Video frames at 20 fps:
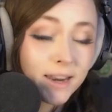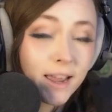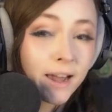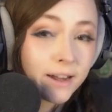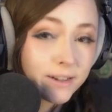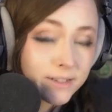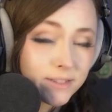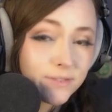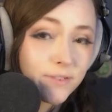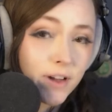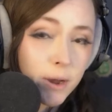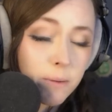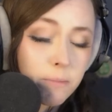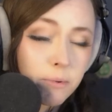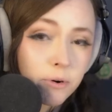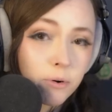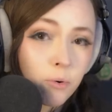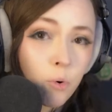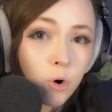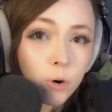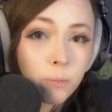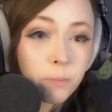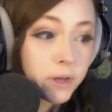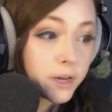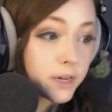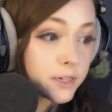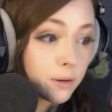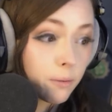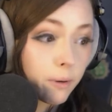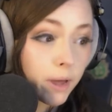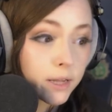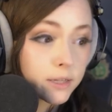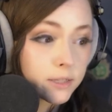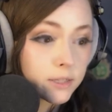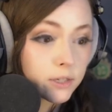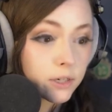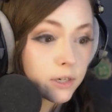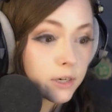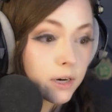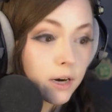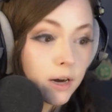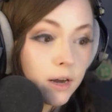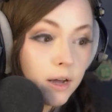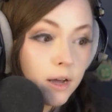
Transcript: as Viper or Pictomancer.